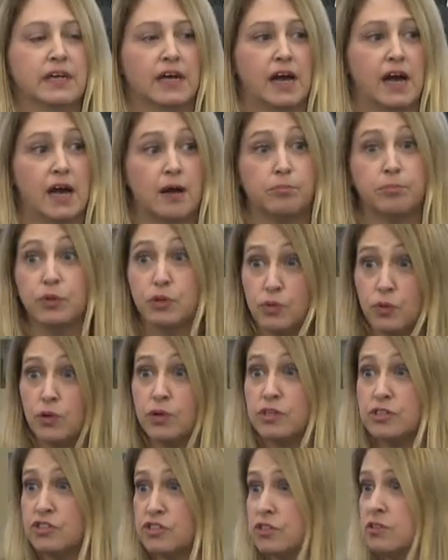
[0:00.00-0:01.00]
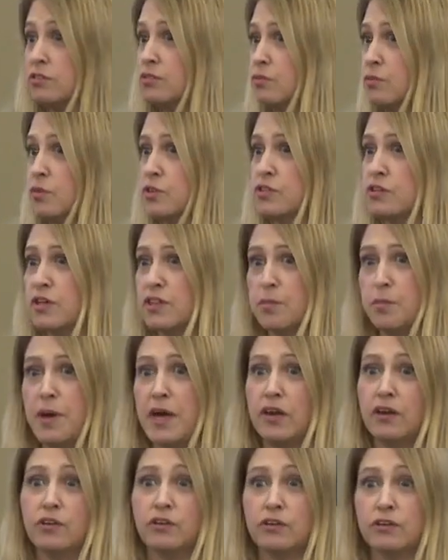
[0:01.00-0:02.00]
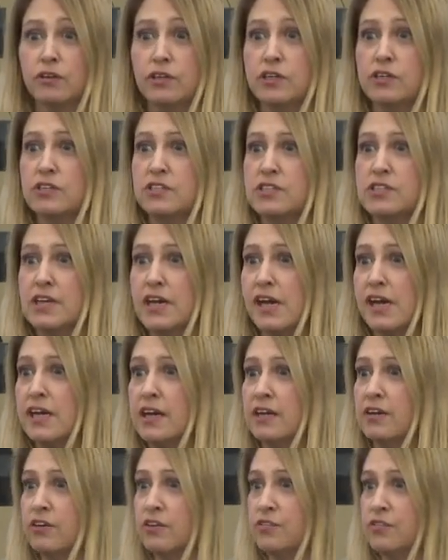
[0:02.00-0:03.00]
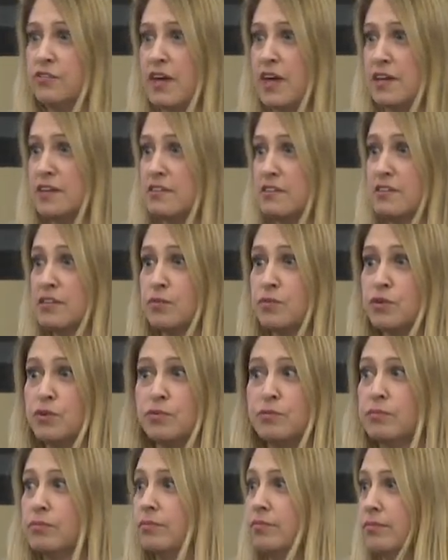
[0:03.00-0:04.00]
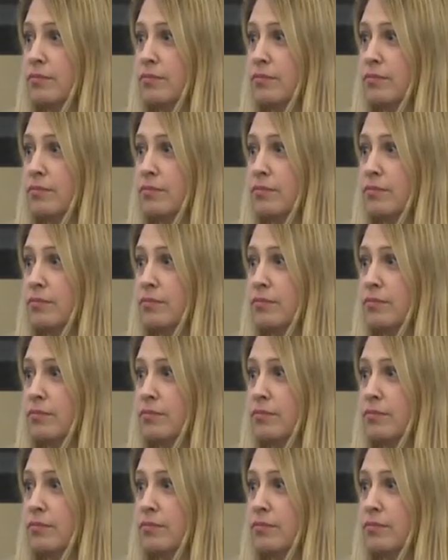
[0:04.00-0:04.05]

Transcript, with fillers: Uh, Blue Origin was on the panel earlier today. I don't know if Yen is in the room.